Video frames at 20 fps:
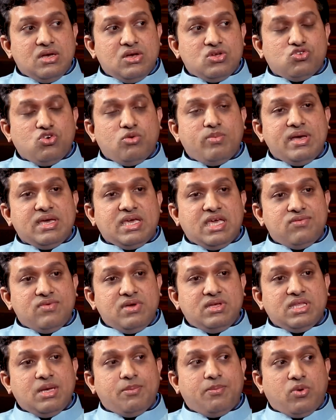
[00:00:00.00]
So by
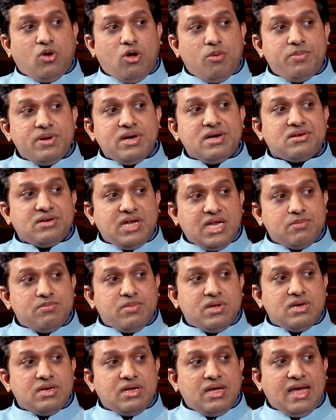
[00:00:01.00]
giving the proper
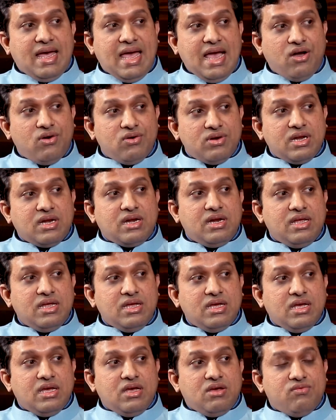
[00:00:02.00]
treatment
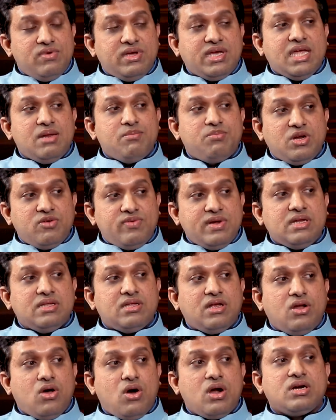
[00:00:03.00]
accurately, we can prevent
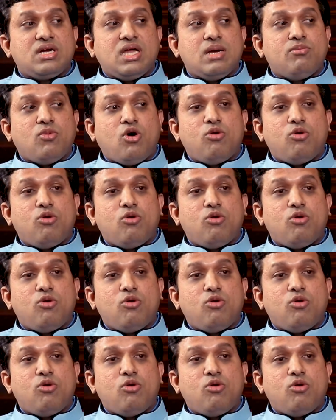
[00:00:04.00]
the long-term